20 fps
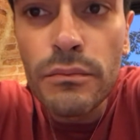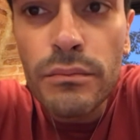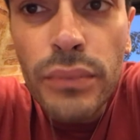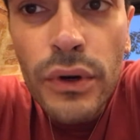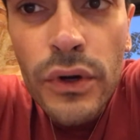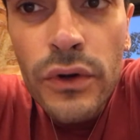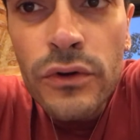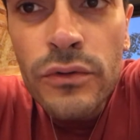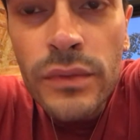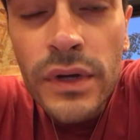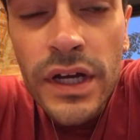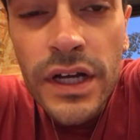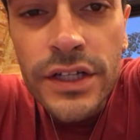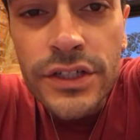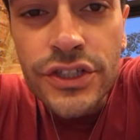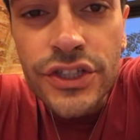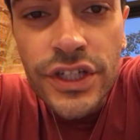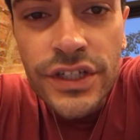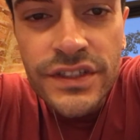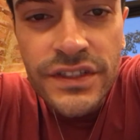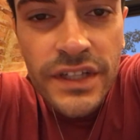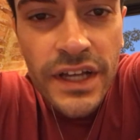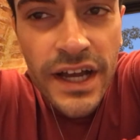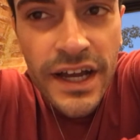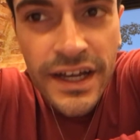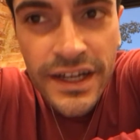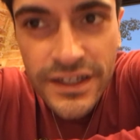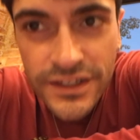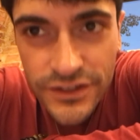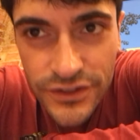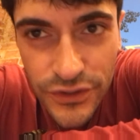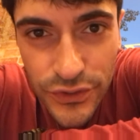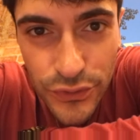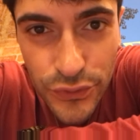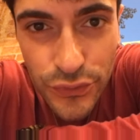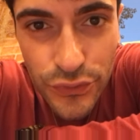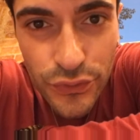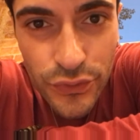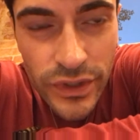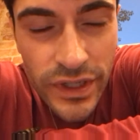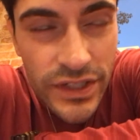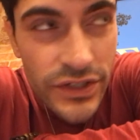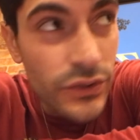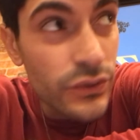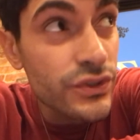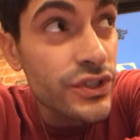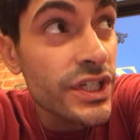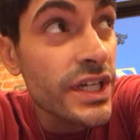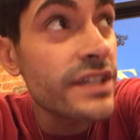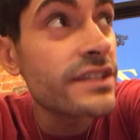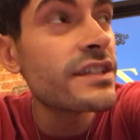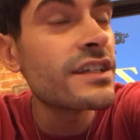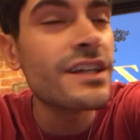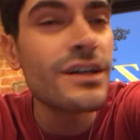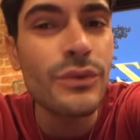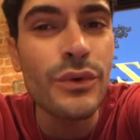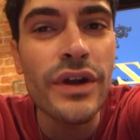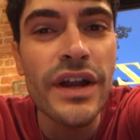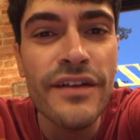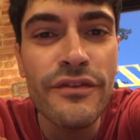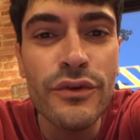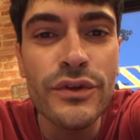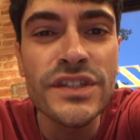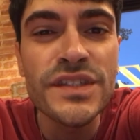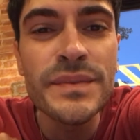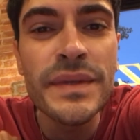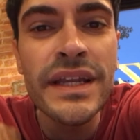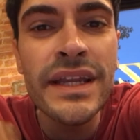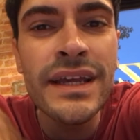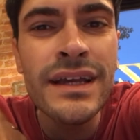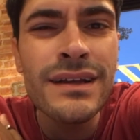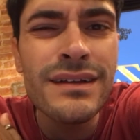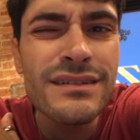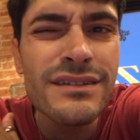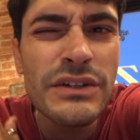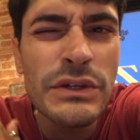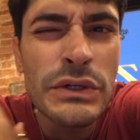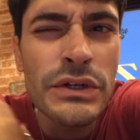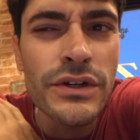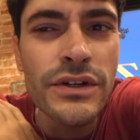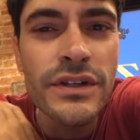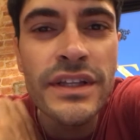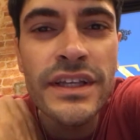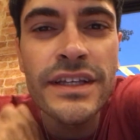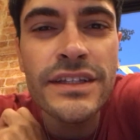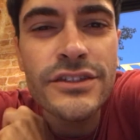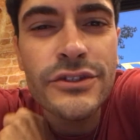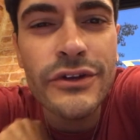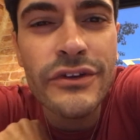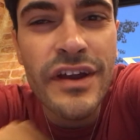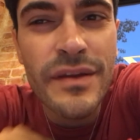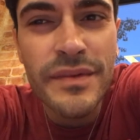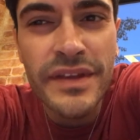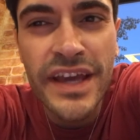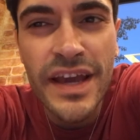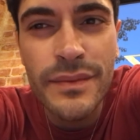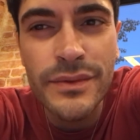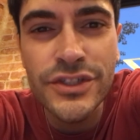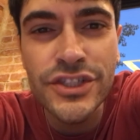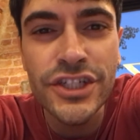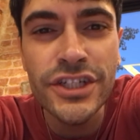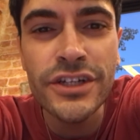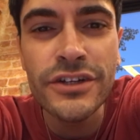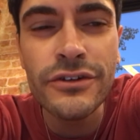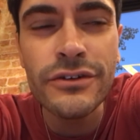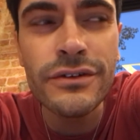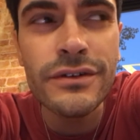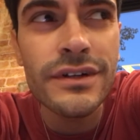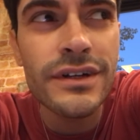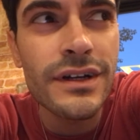Boom, just got to Dolcezza where everyone's meeting a little early, so I grabbed a cappuccino.